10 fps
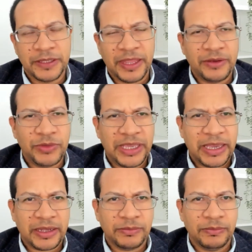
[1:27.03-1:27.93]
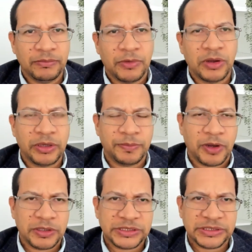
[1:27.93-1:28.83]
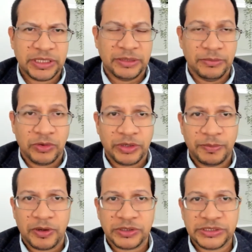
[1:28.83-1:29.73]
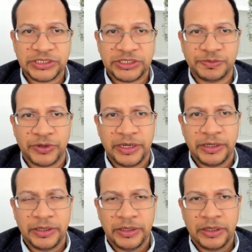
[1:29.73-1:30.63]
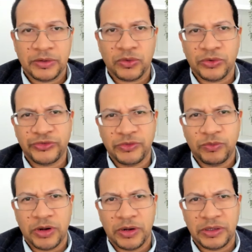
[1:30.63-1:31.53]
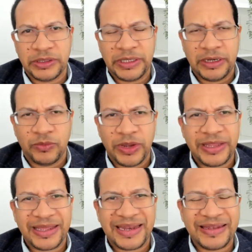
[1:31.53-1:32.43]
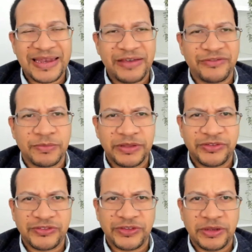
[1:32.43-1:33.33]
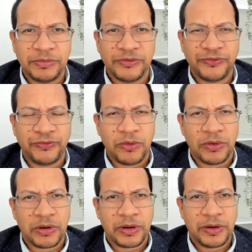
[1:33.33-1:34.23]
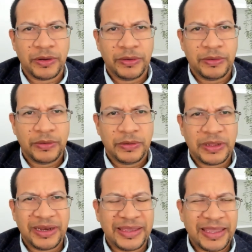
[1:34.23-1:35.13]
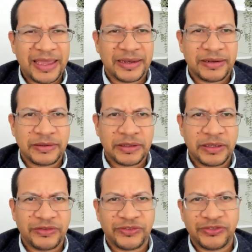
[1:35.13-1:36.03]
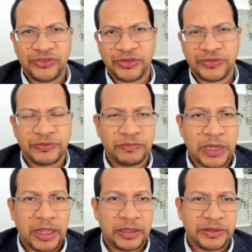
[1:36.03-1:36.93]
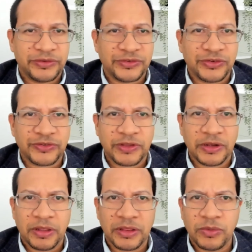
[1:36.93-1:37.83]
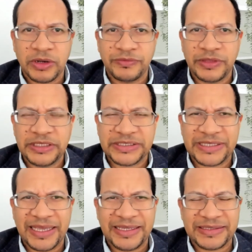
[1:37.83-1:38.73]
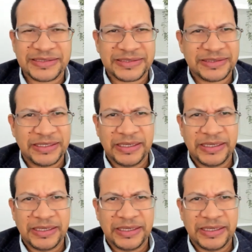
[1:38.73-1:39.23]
Then we had monkeypox, and monkeypox spread across the world in a way that had never been seen before. And again, it's just, well, it's just another one of these things.